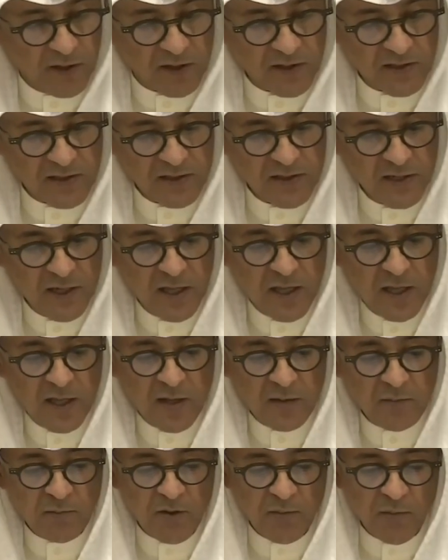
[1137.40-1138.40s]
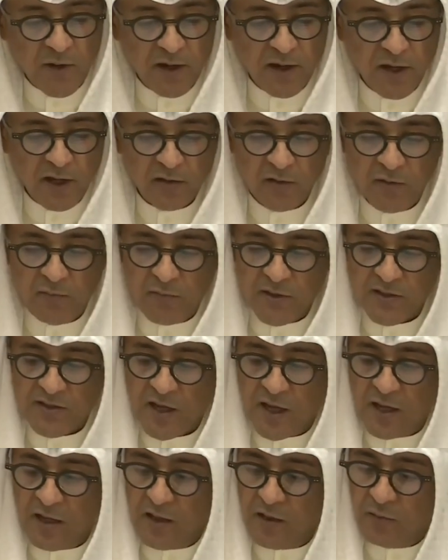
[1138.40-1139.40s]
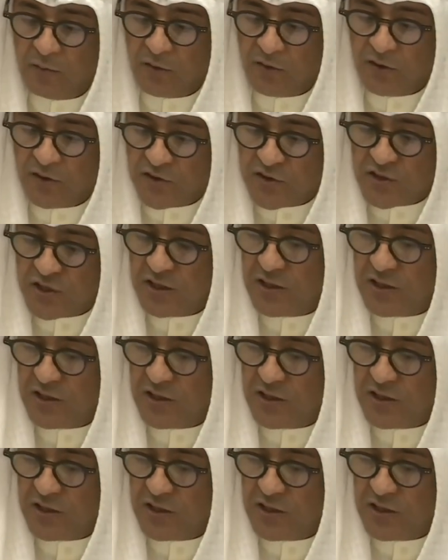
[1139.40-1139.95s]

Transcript: and we reaffirm how important it